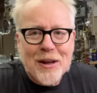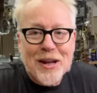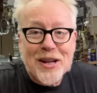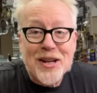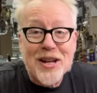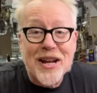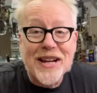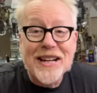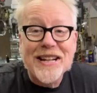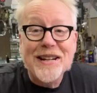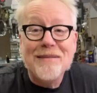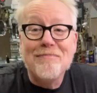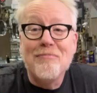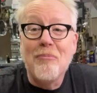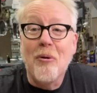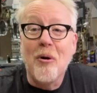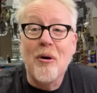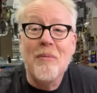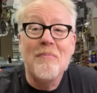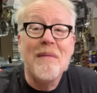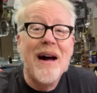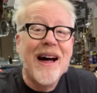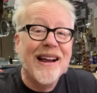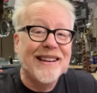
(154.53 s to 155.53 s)
You need
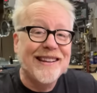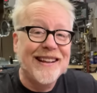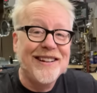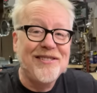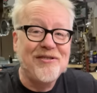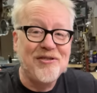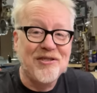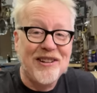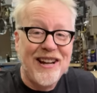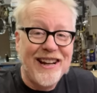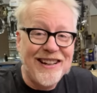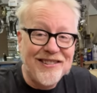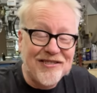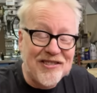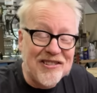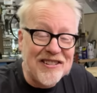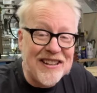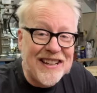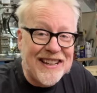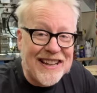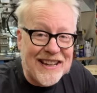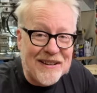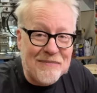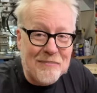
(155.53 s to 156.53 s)
more math
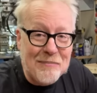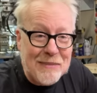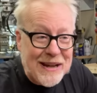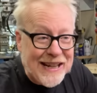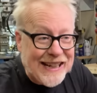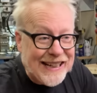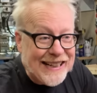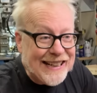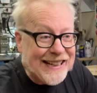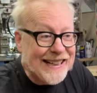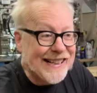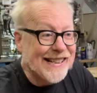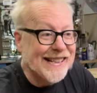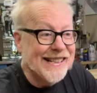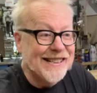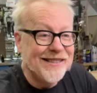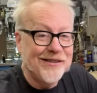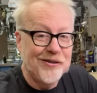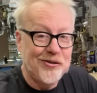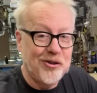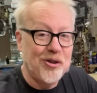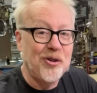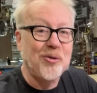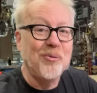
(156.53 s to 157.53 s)
education than me
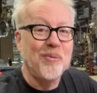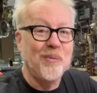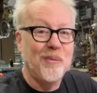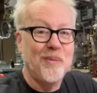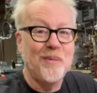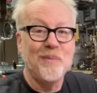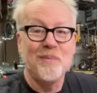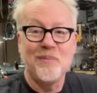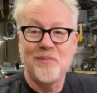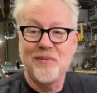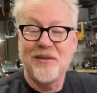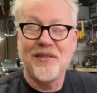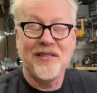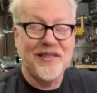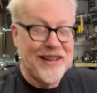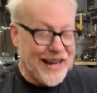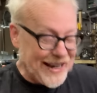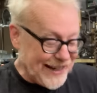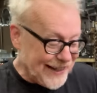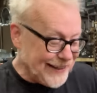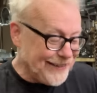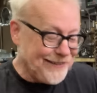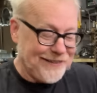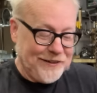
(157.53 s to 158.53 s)
to
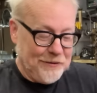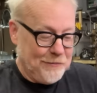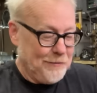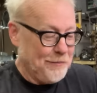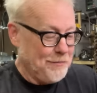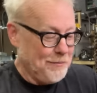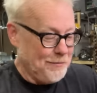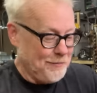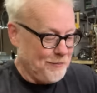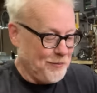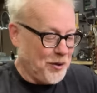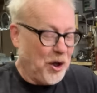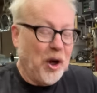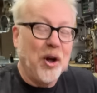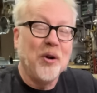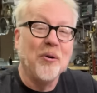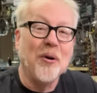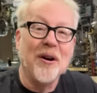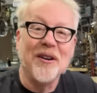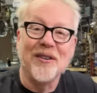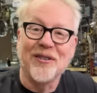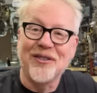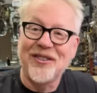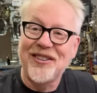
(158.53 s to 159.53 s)
say it,
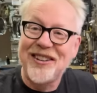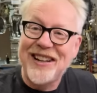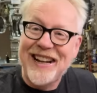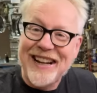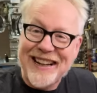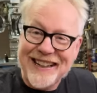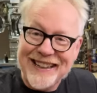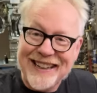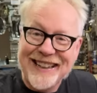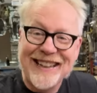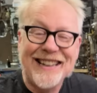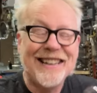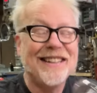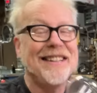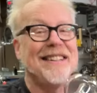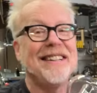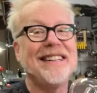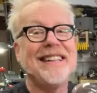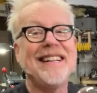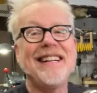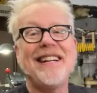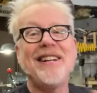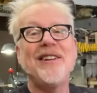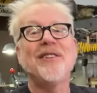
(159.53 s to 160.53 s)
to understand it,
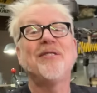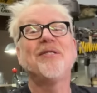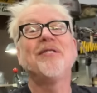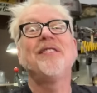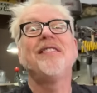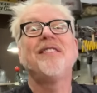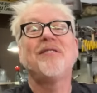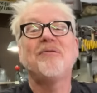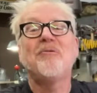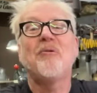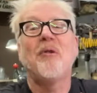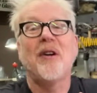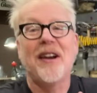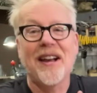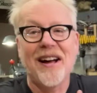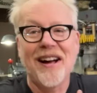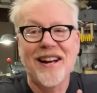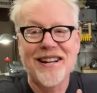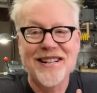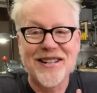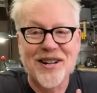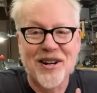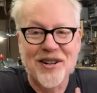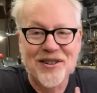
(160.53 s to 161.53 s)
that here is what
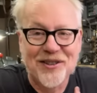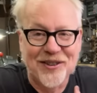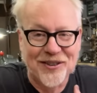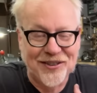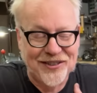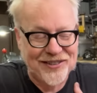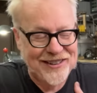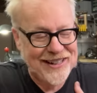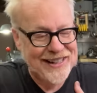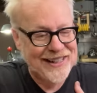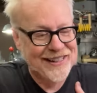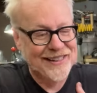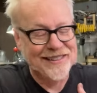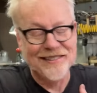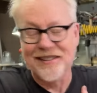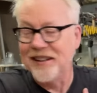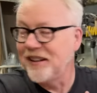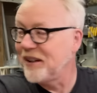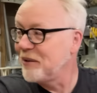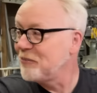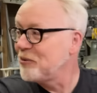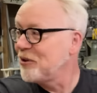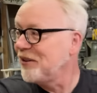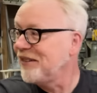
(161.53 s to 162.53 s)
I understand.
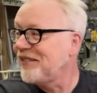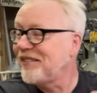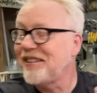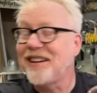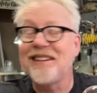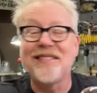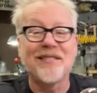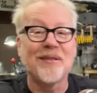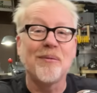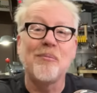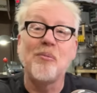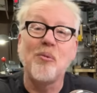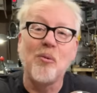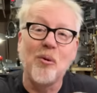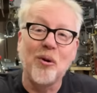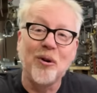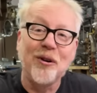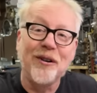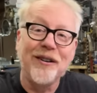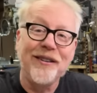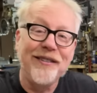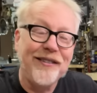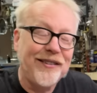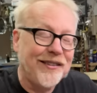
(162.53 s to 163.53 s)
And I'm going to say some
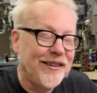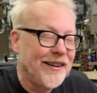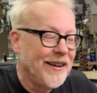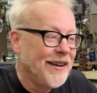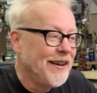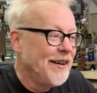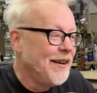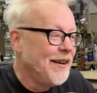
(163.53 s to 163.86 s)
words.